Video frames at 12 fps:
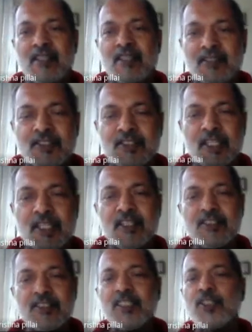this
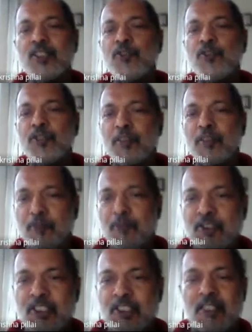energy is due to the
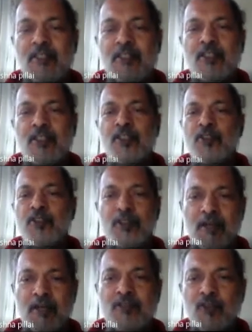position. So
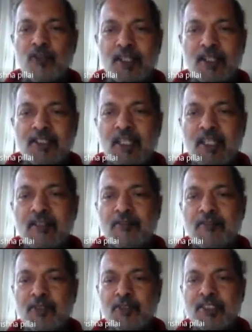as you understand, the
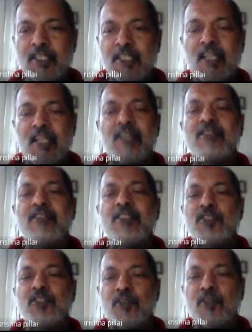positional energy
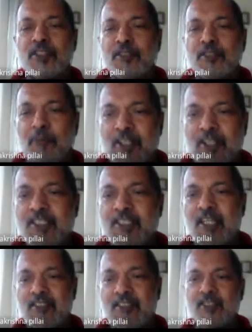is known as the potential
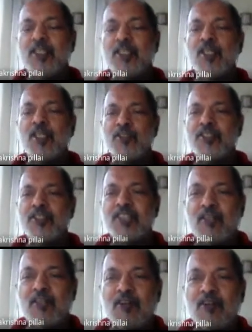energy. So these are
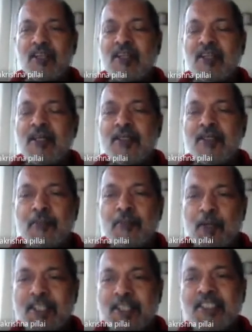all the
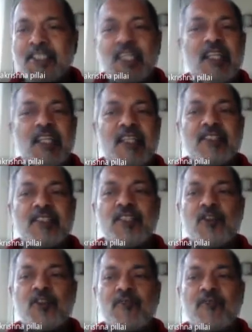potential energies
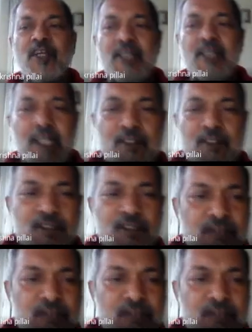of the electrons